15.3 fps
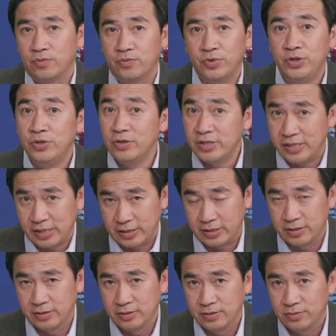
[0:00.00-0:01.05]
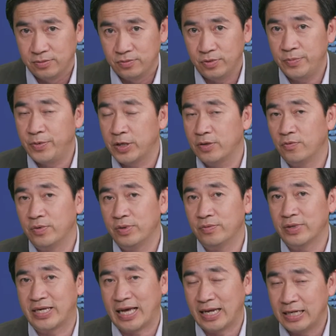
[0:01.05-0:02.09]
We use it. We
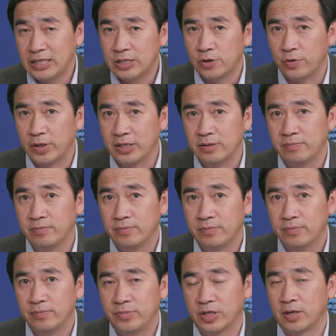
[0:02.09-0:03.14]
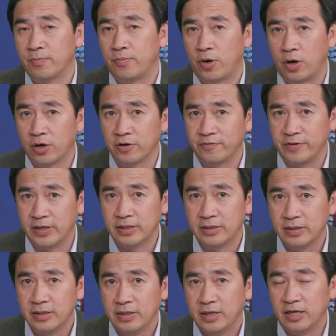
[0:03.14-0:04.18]
get into it, become part of
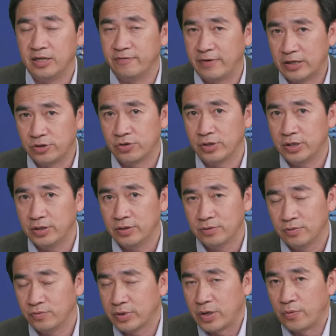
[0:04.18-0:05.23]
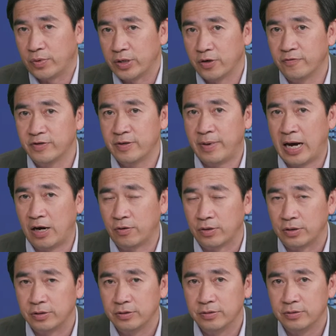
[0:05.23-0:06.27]
it, and eventually we can win over the power.